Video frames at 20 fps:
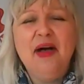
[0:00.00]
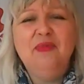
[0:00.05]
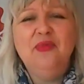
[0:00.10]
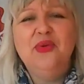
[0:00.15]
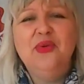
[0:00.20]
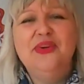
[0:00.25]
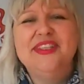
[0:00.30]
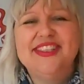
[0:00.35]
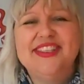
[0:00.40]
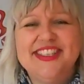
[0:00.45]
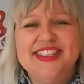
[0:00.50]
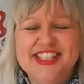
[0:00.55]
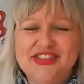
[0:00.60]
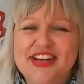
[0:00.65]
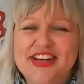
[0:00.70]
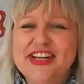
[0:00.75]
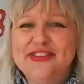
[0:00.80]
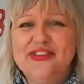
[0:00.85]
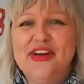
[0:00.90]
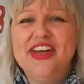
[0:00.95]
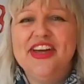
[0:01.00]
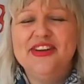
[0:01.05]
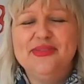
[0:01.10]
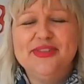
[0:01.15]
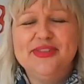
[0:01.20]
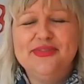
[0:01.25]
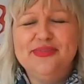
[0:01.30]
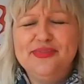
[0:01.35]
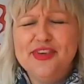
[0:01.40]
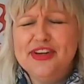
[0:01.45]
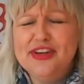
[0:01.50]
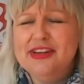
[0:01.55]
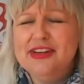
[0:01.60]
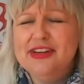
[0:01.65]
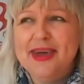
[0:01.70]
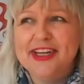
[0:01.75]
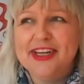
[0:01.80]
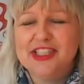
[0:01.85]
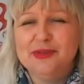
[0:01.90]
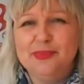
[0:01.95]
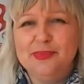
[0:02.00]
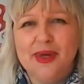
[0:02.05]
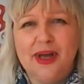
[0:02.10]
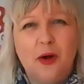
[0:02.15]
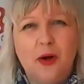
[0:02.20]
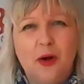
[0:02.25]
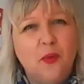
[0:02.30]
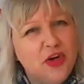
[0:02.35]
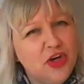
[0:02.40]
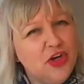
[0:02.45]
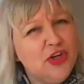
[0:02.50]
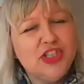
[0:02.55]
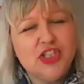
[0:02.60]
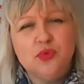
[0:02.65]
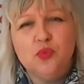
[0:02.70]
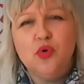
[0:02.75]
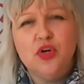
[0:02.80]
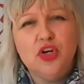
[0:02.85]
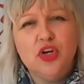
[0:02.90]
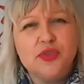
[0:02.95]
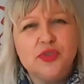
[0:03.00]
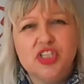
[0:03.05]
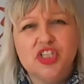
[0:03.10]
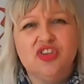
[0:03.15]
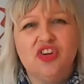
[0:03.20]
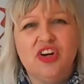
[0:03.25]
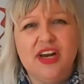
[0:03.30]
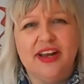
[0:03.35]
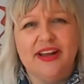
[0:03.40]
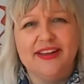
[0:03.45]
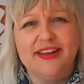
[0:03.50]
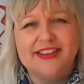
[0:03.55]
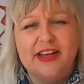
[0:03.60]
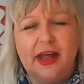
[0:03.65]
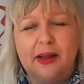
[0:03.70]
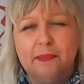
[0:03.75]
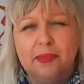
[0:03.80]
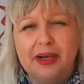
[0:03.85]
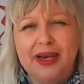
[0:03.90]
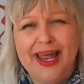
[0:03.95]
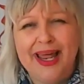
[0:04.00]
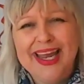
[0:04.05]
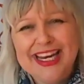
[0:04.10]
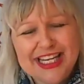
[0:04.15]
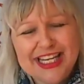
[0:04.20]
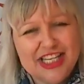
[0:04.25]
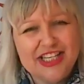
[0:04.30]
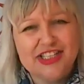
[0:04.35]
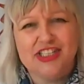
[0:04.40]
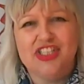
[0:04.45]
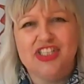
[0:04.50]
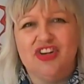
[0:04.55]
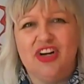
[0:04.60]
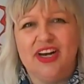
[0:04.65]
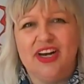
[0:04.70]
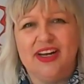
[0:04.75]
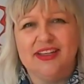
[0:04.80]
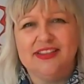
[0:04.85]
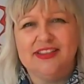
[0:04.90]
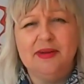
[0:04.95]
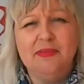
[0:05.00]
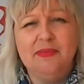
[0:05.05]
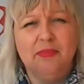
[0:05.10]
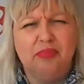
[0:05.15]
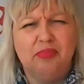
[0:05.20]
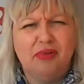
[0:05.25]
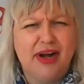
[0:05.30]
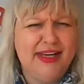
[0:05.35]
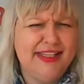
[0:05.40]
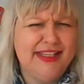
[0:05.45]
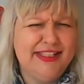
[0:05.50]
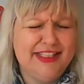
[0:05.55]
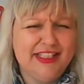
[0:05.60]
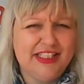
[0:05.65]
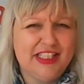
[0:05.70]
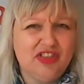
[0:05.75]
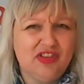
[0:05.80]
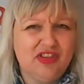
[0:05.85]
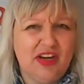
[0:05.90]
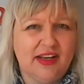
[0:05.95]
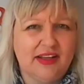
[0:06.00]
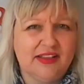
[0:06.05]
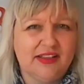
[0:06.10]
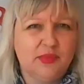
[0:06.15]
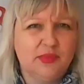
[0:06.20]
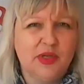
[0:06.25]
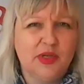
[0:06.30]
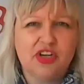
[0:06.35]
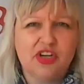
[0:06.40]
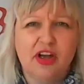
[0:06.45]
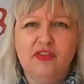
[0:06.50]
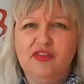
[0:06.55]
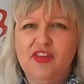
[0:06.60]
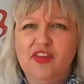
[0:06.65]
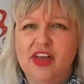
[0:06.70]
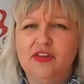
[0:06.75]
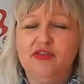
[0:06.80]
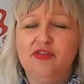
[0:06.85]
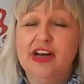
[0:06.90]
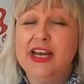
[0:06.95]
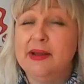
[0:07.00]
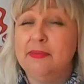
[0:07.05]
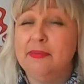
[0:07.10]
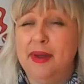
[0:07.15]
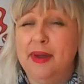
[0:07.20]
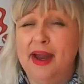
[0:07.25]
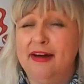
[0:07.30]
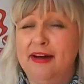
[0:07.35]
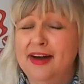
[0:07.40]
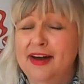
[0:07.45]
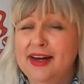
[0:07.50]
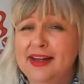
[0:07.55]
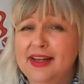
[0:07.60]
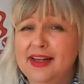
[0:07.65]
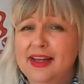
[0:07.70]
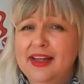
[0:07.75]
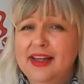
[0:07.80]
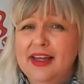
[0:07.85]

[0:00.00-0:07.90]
Whereas the Strength Finder was very much about what are your strengths? Like, play to your strengths, embrace your strengths, which I found really empowering.